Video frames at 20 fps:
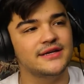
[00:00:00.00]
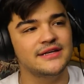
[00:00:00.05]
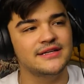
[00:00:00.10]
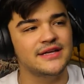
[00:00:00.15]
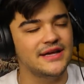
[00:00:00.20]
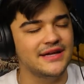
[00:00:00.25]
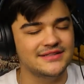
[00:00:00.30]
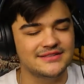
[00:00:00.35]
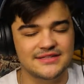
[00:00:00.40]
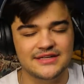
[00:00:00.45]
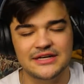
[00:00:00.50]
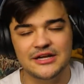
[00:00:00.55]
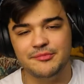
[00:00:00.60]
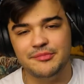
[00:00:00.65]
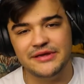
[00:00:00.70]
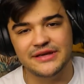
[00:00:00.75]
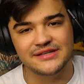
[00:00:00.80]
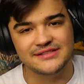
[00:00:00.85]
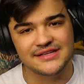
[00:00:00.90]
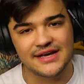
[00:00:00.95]
it's gonna
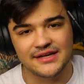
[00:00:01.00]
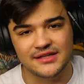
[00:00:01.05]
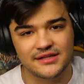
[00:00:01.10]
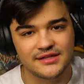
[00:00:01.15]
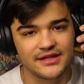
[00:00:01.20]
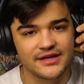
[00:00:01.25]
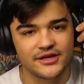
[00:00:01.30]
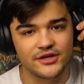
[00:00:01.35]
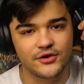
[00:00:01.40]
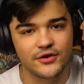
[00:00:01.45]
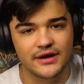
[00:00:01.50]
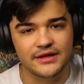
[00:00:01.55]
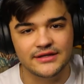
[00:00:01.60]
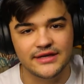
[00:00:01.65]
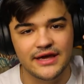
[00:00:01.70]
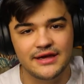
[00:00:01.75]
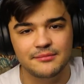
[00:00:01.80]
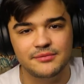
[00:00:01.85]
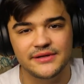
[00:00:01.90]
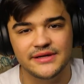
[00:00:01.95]
be exactly like Crank
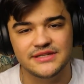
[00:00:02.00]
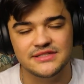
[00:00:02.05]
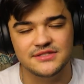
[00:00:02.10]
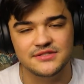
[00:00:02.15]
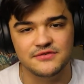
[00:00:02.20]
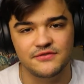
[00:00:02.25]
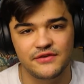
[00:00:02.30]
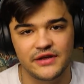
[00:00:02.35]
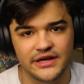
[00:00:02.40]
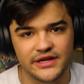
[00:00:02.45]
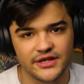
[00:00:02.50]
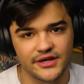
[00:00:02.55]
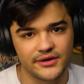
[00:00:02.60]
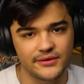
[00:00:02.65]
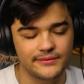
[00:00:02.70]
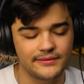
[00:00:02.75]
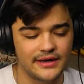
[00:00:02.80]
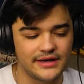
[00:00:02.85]
Gameplay's video,